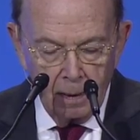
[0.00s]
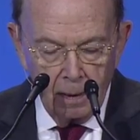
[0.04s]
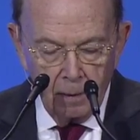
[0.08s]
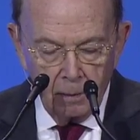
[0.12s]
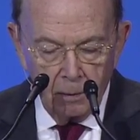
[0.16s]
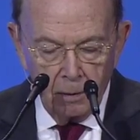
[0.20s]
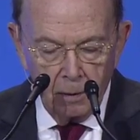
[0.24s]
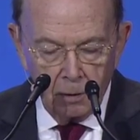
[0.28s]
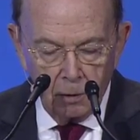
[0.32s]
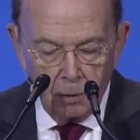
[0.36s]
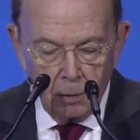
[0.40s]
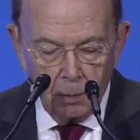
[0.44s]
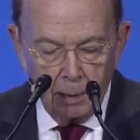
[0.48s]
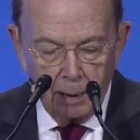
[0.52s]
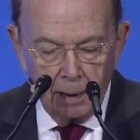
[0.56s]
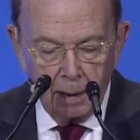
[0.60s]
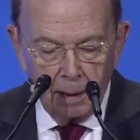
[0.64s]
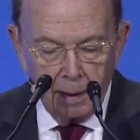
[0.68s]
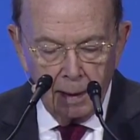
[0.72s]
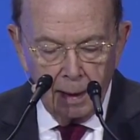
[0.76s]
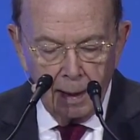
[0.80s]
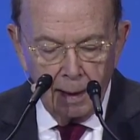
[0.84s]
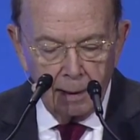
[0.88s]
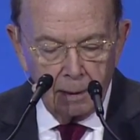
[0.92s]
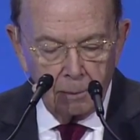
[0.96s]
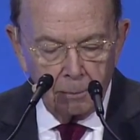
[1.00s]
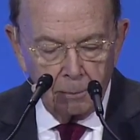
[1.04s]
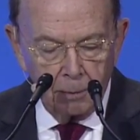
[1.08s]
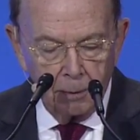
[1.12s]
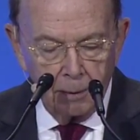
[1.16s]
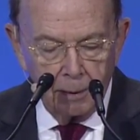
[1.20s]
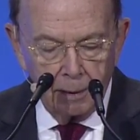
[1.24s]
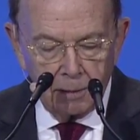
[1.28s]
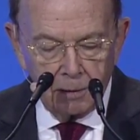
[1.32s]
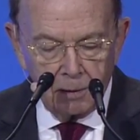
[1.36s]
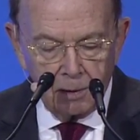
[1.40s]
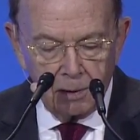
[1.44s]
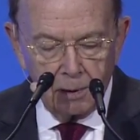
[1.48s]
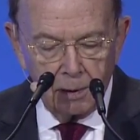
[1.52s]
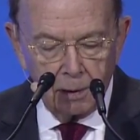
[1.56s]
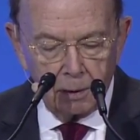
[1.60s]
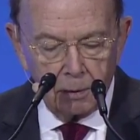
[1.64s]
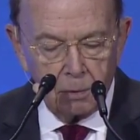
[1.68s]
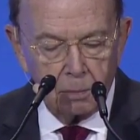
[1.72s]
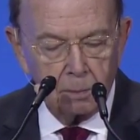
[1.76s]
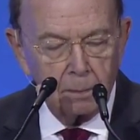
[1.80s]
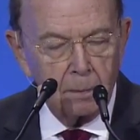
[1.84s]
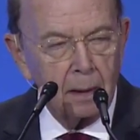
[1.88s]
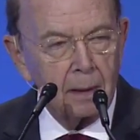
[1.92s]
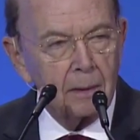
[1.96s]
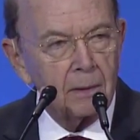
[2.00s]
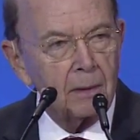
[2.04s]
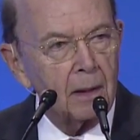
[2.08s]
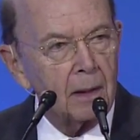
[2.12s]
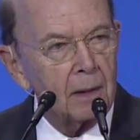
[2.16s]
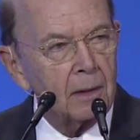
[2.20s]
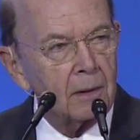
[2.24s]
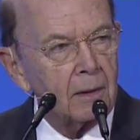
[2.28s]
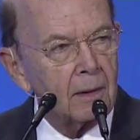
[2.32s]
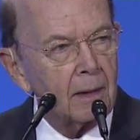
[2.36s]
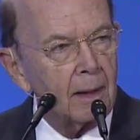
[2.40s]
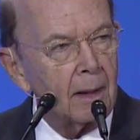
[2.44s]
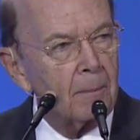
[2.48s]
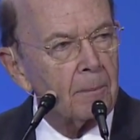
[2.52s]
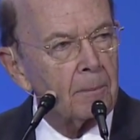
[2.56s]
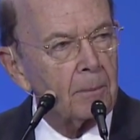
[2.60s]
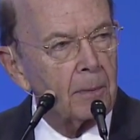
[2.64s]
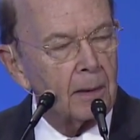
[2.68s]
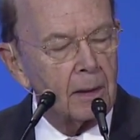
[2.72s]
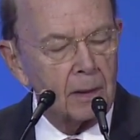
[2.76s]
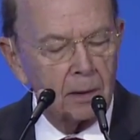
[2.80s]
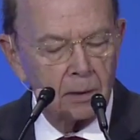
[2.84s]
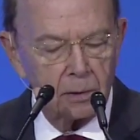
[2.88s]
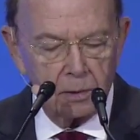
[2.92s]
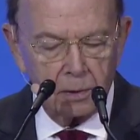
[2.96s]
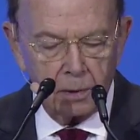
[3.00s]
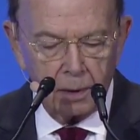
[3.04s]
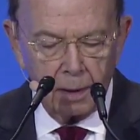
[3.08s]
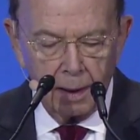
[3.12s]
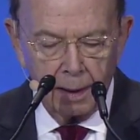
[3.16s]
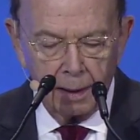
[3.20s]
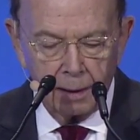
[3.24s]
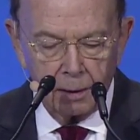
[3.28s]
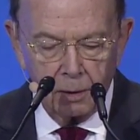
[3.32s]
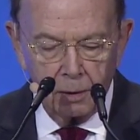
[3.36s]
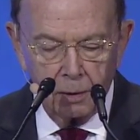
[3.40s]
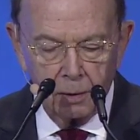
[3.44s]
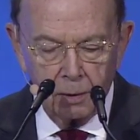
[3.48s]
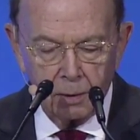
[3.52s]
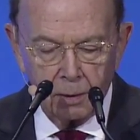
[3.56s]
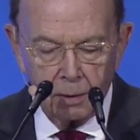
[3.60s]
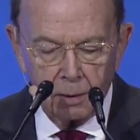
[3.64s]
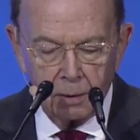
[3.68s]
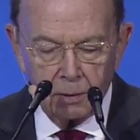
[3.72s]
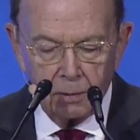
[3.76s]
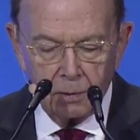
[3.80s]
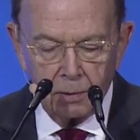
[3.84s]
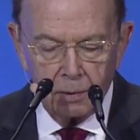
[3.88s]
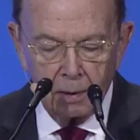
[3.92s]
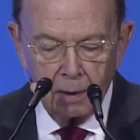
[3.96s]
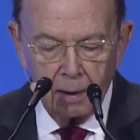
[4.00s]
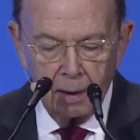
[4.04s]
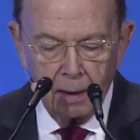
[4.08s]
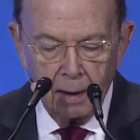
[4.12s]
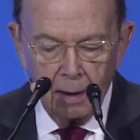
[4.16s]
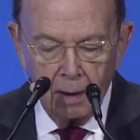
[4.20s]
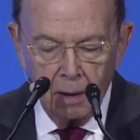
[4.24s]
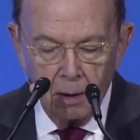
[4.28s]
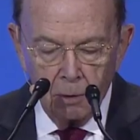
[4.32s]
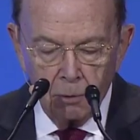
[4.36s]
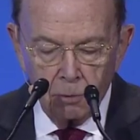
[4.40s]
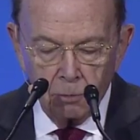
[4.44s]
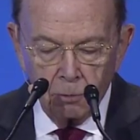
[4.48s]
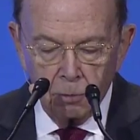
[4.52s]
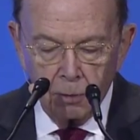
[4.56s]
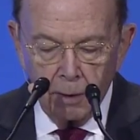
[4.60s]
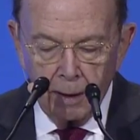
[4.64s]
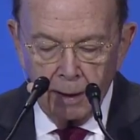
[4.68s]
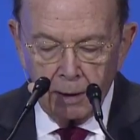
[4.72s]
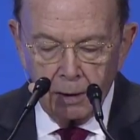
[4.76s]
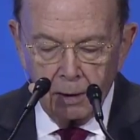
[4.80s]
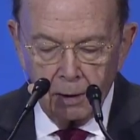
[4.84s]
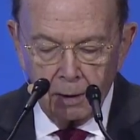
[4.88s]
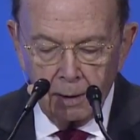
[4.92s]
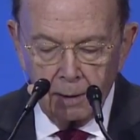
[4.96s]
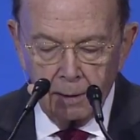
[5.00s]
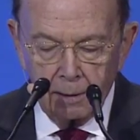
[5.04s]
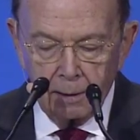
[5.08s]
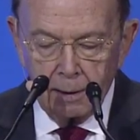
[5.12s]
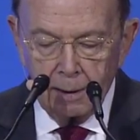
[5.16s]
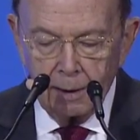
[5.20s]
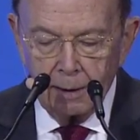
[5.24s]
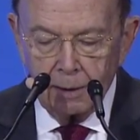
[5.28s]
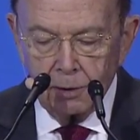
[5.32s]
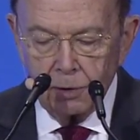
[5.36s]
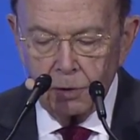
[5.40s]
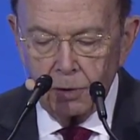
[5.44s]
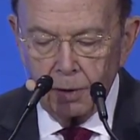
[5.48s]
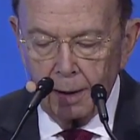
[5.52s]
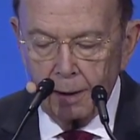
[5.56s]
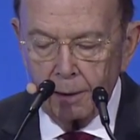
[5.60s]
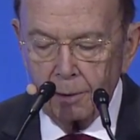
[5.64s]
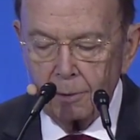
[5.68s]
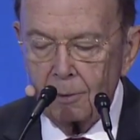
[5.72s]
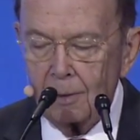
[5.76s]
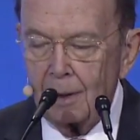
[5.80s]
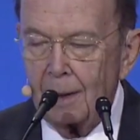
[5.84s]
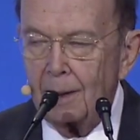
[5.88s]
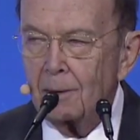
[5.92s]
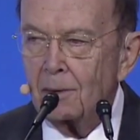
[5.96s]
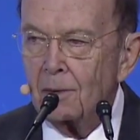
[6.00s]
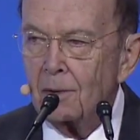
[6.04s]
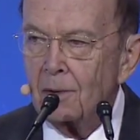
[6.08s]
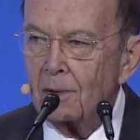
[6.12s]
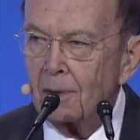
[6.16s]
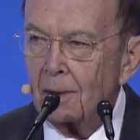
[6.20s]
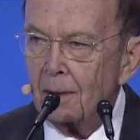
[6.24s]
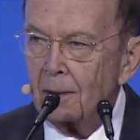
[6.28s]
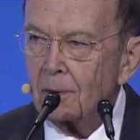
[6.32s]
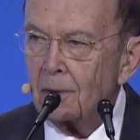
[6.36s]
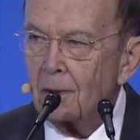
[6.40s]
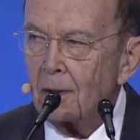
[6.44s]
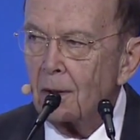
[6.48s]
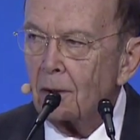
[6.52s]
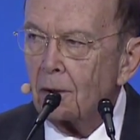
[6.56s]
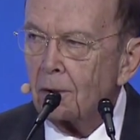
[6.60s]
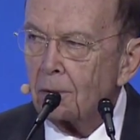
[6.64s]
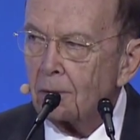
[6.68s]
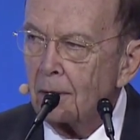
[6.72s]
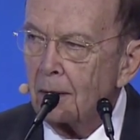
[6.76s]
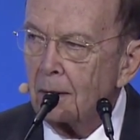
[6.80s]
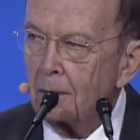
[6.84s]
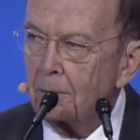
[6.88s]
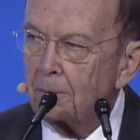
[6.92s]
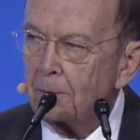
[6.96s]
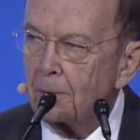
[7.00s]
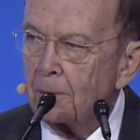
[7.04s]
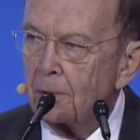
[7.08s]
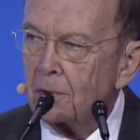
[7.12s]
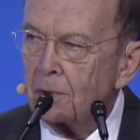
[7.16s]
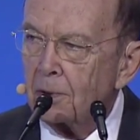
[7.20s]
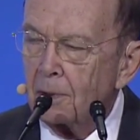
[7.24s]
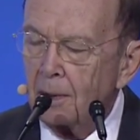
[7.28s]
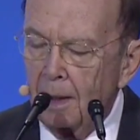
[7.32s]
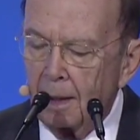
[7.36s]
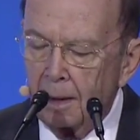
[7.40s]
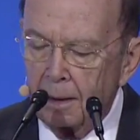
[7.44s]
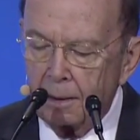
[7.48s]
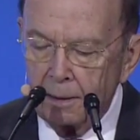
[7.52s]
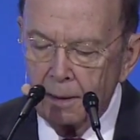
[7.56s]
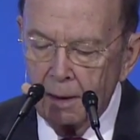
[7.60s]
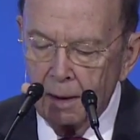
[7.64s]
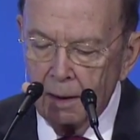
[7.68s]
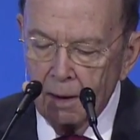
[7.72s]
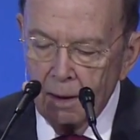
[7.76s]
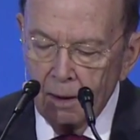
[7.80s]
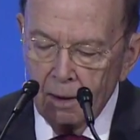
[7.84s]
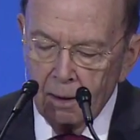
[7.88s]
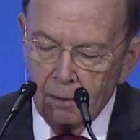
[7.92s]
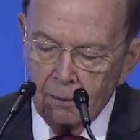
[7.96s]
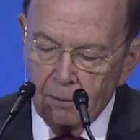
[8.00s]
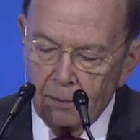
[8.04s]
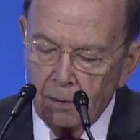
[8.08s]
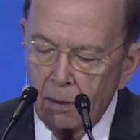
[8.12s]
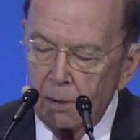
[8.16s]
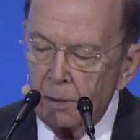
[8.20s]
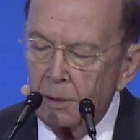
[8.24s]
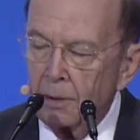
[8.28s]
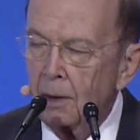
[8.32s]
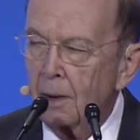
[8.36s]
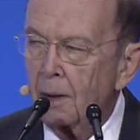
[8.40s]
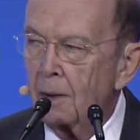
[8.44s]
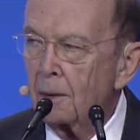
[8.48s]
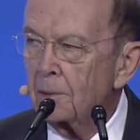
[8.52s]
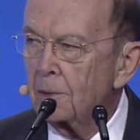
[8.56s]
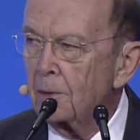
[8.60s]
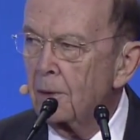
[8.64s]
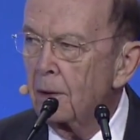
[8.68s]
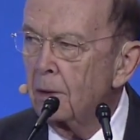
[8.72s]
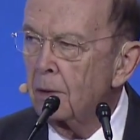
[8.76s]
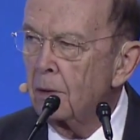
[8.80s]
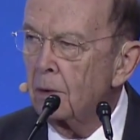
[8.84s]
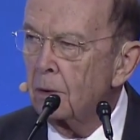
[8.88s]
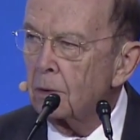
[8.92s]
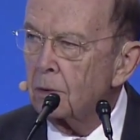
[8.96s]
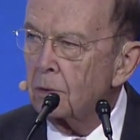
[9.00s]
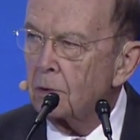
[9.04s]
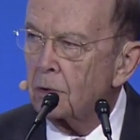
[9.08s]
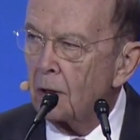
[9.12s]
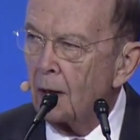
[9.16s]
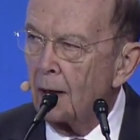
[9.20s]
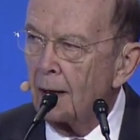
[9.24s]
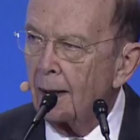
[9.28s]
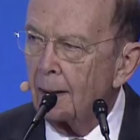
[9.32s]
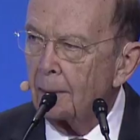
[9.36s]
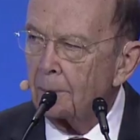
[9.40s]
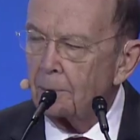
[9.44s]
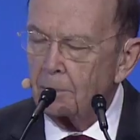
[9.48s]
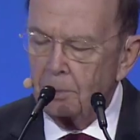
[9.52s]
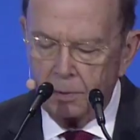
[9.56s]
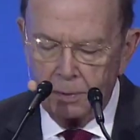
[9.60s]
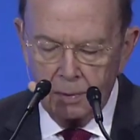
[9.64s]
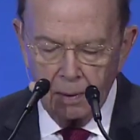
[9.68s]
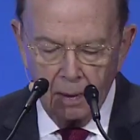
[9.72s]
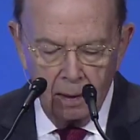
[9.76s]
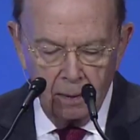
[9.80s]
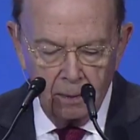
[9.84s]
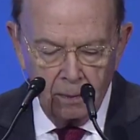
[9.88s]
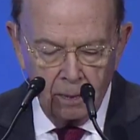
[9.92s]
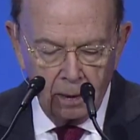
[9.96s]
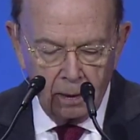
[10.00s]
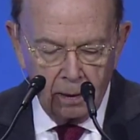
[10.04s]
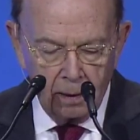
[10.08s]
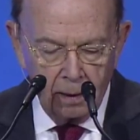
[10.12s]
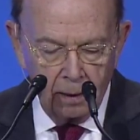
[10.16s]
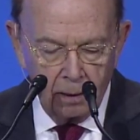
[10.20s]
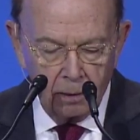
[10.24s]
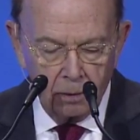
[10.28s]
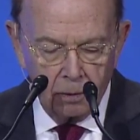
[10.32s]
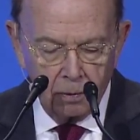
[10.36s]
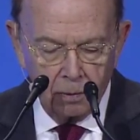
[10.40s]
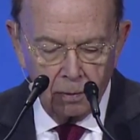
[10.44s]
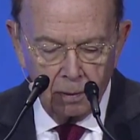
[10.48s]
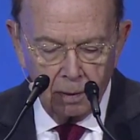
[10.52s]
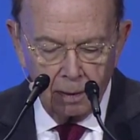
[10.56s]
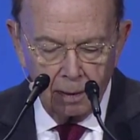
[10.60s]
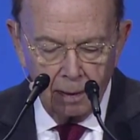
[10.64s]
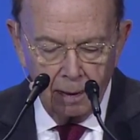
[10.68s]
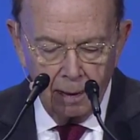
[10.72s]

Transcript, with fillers: The 29.6 million companies like yours regularly generate 63% of all the new jobs in the country,